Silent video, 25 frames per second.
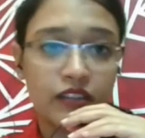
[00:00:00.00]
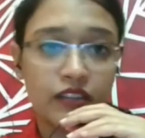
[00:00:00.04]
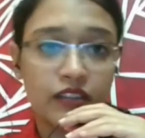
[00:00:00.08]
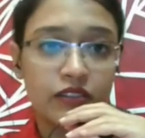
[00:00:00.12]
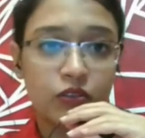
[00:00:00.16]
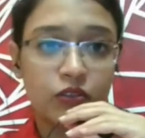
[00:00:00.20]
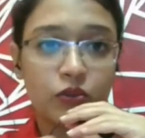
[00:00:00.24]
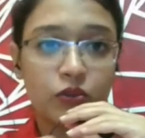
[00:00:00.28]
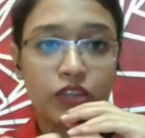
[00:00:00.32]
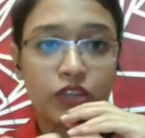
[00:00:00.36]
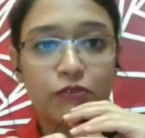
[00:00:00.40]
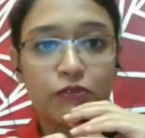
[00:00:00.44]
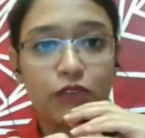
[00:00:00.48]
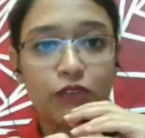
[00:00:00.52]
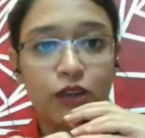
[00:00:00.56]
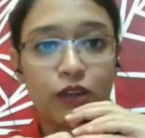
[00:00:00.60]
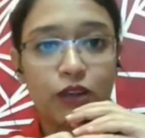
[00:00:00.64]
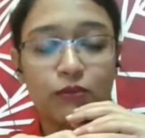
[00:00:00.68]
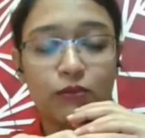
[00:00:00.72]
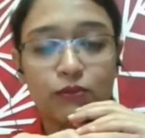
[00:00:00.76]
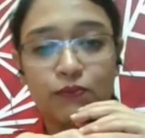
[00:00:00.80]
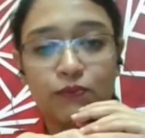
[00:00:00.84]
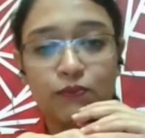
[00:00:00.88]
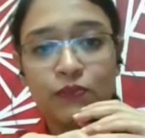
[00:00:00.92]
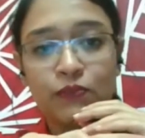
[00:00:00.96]
Okay,
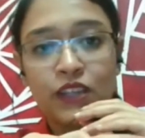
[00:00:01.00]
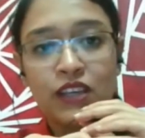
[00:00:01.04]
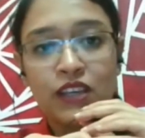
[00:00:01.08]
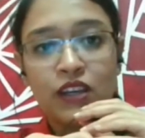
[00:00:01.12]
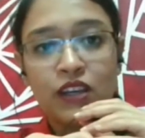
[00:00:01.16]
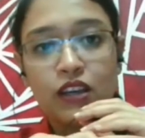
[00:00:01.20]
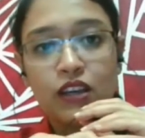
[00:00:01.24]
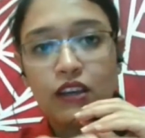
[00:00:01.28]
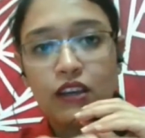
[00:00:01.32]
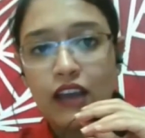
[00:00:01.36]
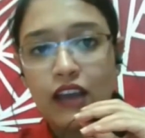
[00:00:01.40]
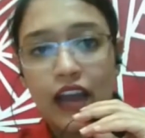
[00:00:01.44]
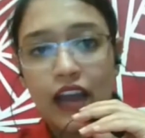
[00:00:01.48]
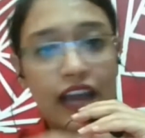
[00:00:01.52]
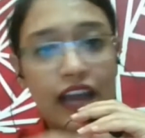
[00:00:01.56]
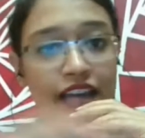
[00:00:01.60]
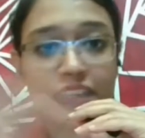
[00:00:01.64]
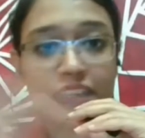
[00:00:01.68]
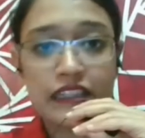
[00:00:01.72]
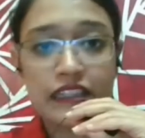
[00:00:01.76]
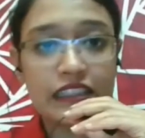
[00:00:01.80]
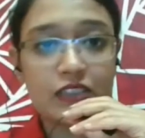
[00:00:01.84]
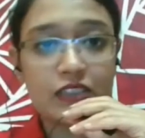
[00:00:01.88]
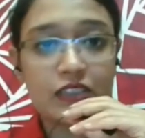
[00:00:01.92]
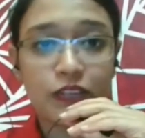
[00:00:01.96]
from I at
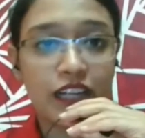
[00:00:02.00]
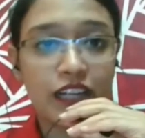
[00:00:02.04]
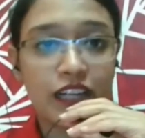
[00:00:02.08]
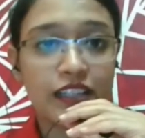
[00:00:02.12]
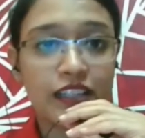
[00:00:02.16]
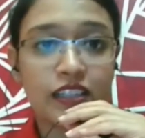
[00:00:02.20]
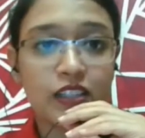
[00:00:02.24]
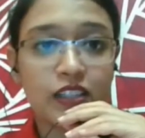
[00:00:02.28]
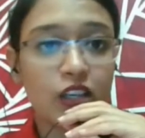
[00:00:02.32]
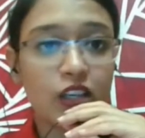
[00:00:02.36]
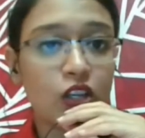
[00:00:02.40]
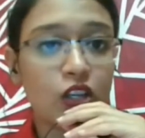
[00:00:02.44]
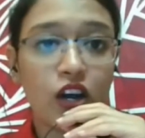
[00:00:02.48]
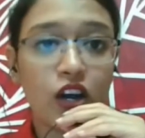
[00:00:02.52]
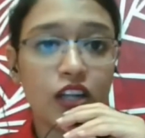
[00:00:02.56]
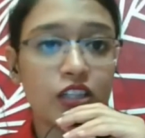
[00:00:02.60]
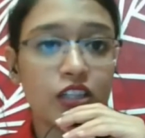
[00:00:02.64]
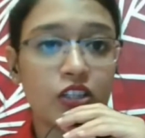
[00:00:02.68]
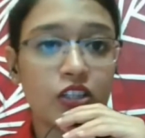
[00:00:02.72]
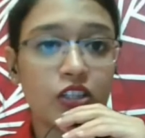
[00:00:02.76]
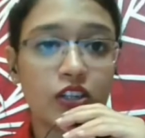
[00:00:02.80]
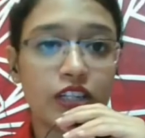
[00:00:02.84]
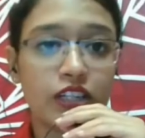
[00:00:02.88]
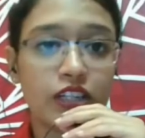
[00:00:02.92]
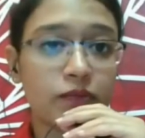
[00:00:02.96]
least felt it a lot
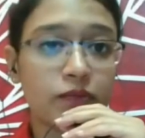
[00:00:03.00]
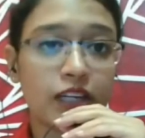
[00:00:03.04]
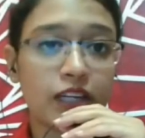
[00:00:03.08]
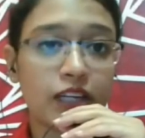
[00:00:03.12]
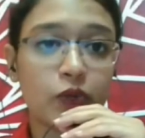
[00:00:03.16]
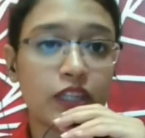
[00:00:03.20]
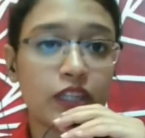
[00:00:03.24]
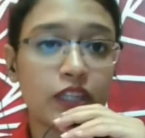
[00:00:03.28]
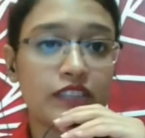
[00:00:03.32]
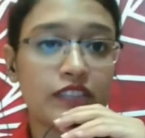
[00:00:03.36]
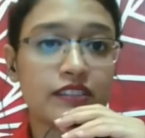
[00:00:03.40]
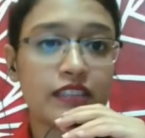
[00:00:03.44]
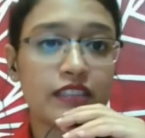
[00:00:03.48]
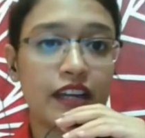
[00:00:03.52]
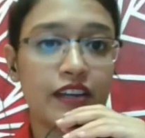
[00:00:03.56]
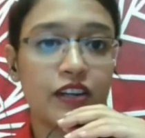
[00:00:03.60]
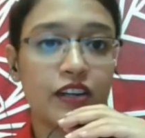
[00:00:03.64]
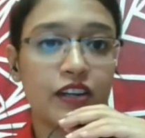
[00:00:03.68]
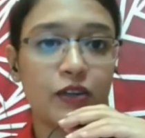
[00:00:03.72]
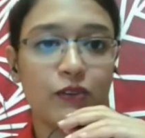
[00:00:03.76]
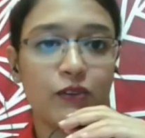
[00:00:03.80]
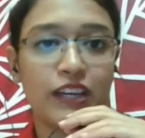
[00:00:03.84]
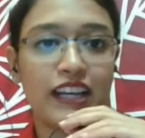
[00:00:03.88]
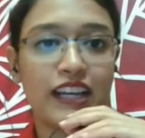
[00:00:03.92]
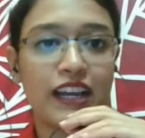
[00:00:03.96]
during my 12th standard,
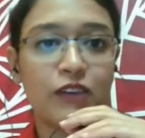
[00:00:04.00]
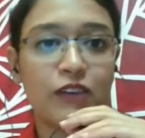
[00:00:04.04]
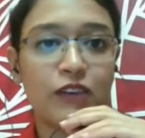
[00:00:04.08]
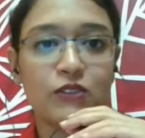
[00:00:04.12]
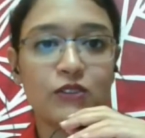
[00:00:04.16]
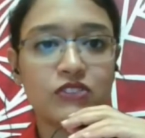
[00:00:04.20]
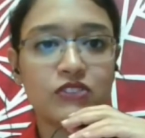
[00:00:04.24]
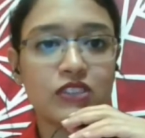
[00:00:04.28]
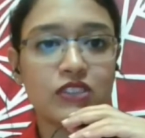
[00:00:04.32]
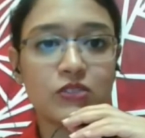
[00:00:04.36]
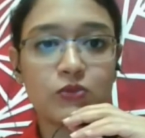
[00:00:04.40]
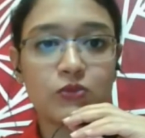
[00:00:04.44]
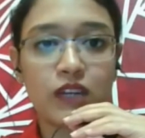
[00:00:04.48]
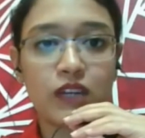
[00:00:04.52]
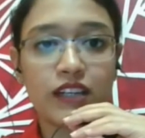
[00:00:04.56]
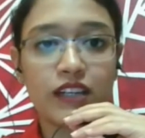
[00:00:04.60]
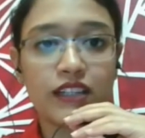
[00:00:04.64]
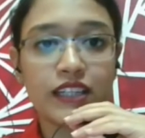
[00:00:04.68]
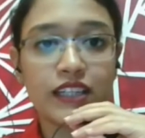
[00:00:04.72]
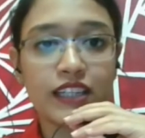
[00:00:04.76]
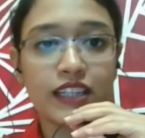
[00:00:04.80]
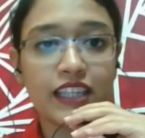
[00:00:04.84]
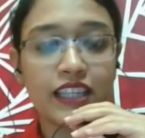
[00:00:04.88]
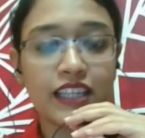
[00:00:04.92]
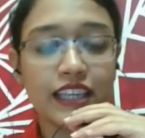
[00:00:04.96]
where I was just
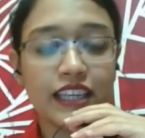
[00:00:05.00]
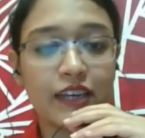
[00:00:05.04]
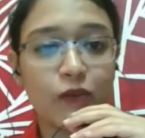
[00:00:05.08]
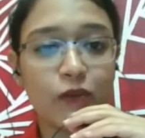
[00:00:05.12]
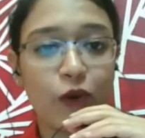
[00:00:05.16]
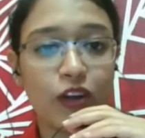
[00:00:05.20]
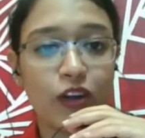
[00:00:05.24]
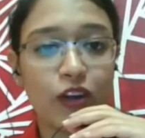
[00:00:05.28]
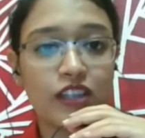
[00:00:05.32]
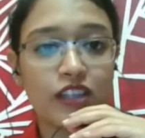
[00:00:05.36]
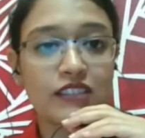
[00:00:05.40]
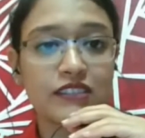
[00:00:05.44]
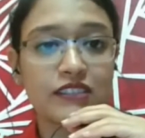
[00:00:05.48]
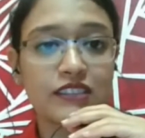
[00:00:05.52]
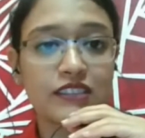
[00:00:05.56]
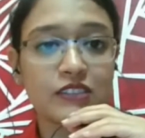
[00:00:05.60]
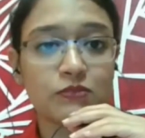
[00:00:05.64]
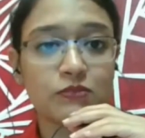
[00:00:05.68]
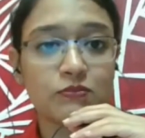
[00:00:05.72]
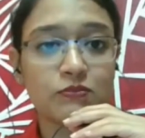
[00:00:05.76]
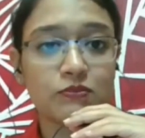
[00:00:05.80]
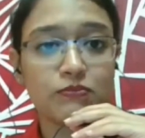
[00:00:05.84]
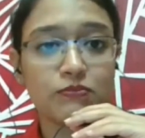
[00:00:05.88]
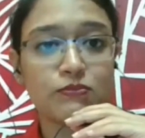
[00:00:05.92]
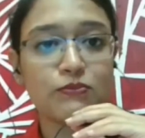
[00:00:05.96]
wondering, ki, what is this
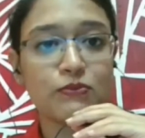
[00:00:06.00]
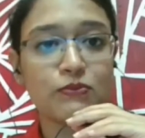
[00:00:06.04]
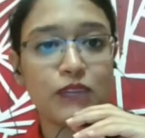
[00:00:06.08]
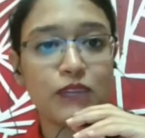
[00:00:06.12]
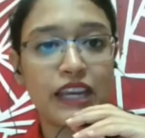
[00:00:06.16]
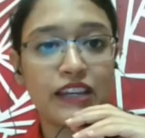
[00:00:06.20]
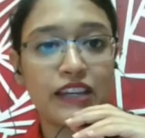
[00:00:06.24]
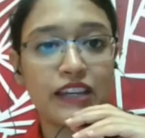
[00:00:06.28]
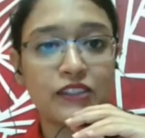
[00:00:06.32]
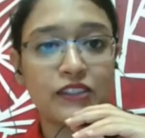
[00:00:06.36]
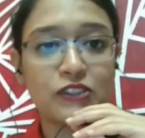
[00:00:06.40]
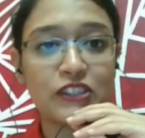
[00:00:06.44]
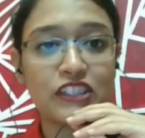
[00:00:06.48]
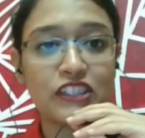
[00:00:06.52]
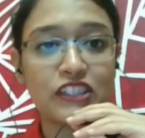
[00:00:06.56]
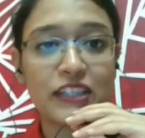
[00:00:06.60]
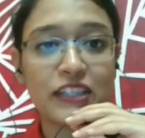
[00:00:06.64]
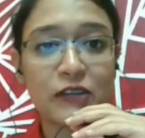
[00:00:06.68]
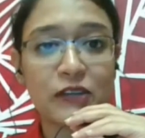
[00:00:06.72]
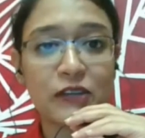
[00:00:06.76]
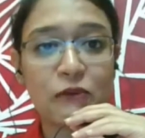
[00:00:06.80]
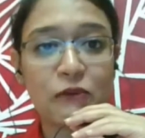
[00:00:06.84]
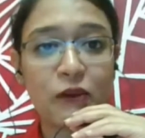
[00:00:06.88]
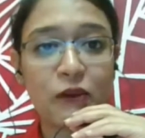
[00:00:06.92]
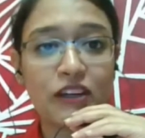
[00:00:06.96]

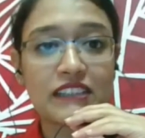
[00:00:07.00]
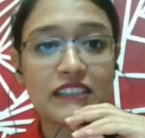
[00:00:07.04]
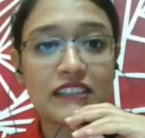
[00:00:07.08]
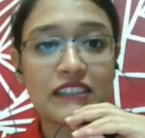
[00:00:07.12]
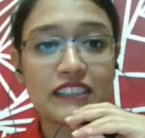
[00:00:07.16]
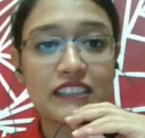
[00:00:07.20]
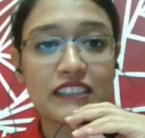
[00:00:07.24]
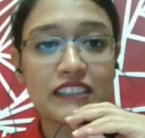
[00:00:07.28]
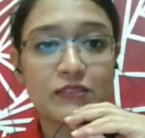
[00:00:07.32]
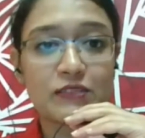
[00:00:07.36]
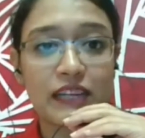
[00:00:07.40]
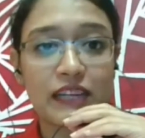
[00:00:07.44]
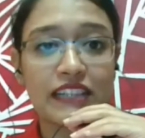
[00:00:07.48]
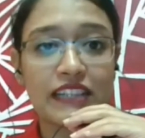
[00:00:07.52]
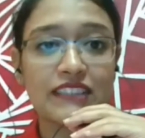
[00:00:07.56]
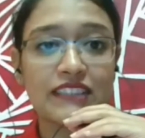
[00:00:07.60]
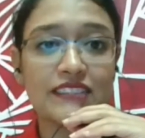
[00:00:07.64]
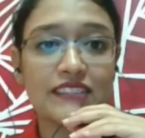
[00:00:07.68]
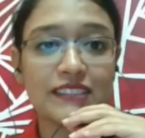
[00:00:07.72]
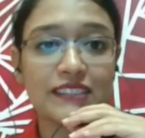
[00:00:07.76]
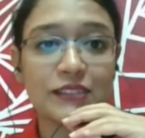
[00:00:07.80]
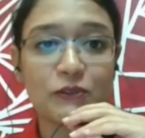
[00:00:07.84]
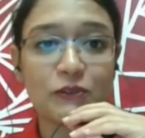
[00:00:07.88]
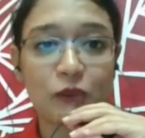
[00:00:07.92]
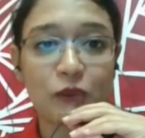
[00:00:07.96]
engineering? What is this
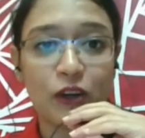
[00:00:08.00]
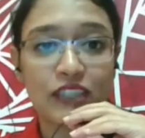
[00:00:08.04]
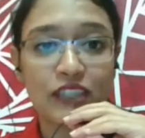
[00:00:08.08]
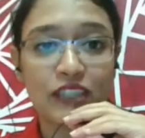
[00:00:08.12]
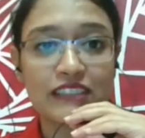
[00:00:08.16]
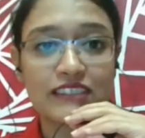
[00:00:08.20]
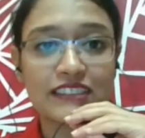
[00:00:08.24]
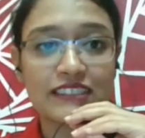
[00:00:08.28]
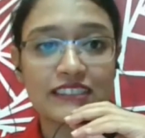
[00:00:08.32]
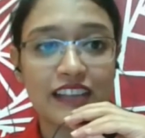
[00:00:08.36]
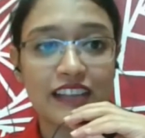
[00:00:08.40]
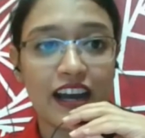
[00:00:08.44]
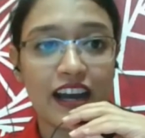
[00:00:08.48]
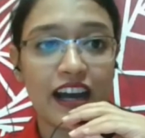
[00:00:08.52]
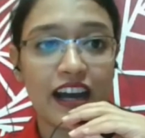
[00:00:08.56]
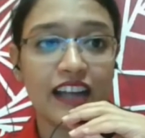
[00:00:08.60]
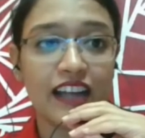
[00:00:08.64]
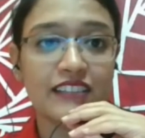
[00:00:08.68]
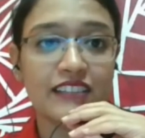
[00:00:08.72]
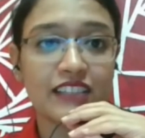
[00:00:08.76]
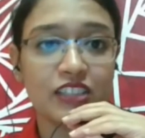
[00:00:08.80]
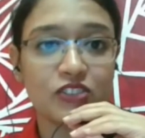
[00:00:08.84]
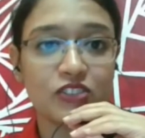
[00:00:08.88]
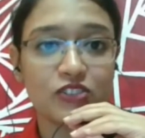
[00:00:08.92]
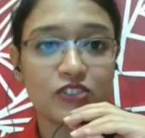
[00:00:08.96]
medicine? What is this arts?
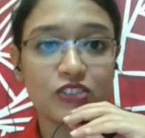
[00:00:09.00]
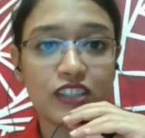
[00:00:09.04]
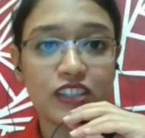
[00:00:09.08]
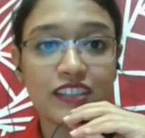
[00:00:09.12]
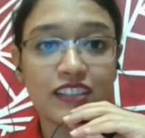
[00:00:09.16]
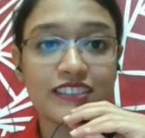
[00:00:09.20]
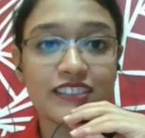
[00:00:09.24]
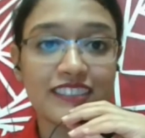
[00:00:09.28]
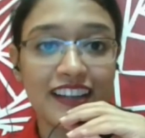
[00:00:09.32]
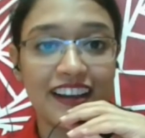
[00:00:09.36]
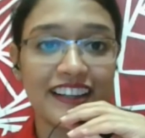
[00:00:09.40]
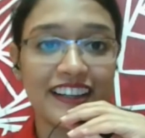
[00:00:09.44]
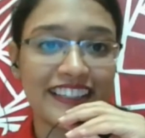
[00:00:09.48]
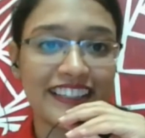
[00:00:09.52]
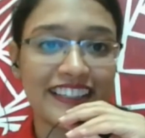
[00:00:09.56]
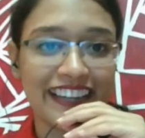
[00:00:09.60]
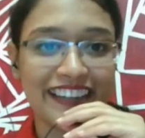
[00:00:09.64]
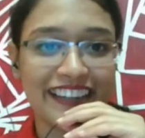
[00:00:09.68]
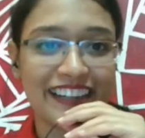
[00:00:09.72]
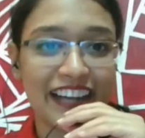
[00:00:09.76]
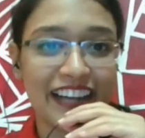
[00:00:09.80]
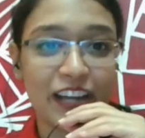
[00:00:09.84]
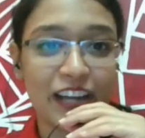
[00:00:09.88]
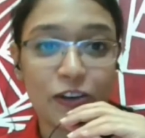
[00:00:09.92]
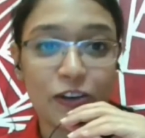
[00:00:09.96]
I just can't get
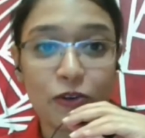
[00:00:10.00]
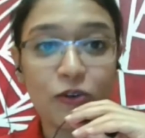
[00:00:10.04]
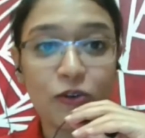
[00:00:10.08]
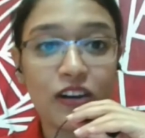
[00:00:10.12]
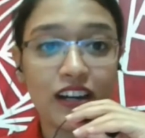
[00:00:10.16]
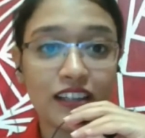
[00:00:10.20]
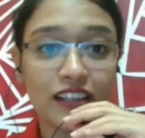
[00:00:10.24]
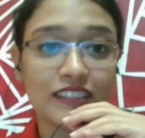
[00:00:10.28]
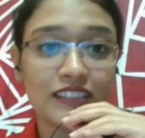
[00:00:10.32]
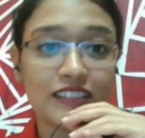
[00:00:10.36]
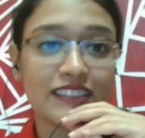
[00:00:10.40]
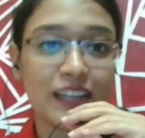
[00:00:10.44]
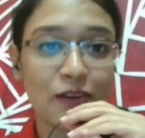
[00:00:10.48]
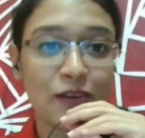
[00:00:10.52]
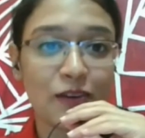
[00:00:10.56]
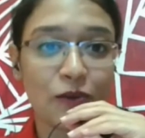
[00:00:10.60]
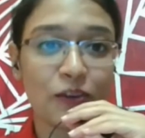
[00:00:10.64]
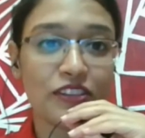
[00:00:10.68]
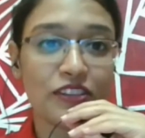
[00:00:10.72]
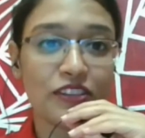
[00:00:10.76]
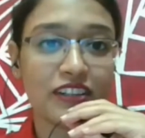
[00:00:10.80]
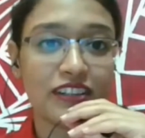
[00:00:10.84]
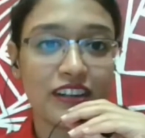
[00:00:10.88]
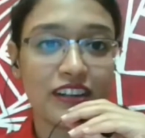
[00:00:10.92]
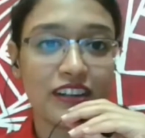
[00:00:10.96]
it. I don't understand what
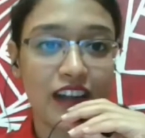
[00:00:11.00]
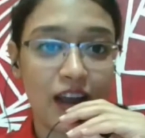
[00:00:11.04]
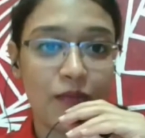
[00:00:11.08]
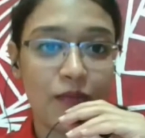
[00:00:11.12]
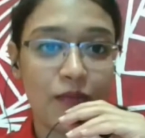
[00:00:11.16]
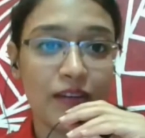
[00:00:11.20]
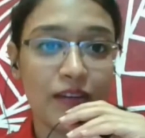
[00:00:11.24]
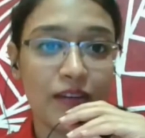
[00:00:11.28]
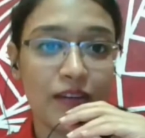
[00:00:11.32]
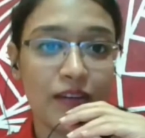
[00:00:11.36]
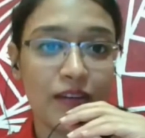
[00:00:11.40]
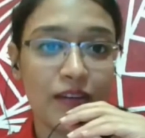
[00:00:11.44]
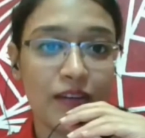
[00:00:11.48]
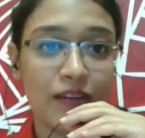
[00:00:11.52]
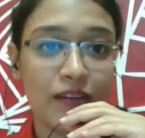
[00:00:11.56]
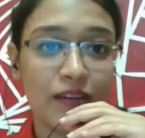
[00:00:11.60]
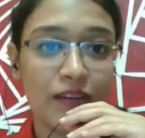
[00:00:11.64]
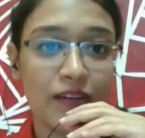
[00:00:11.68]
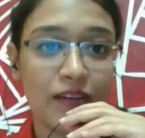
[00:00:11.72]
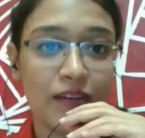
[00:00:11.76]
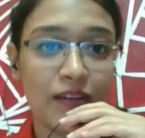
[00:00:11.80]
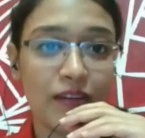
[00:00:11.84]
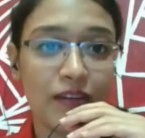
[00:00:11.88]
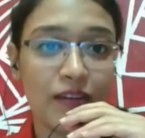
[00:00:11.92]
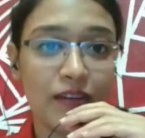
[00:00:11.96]
the drama is
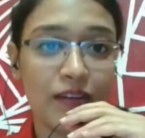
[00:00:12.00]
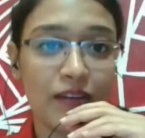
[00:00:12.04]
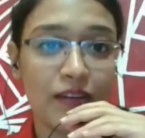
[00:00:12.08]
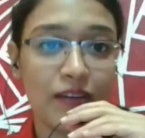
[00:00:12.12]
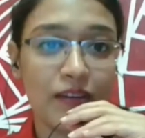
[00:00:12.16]
about, right?